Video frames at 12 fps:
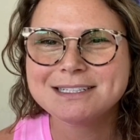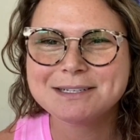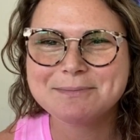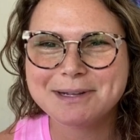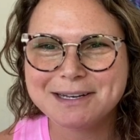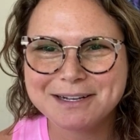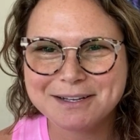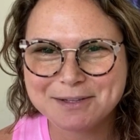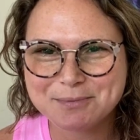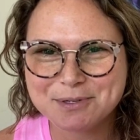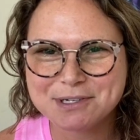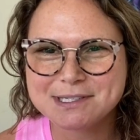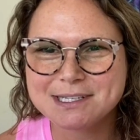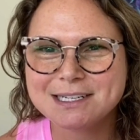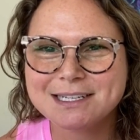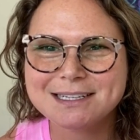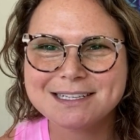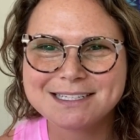depending on the person
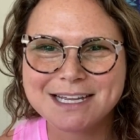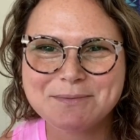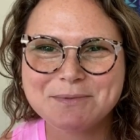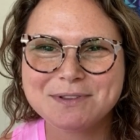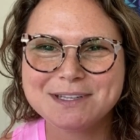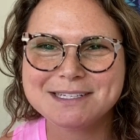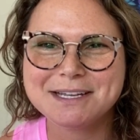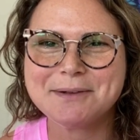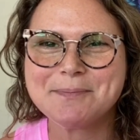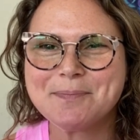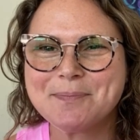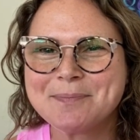and the time of the day.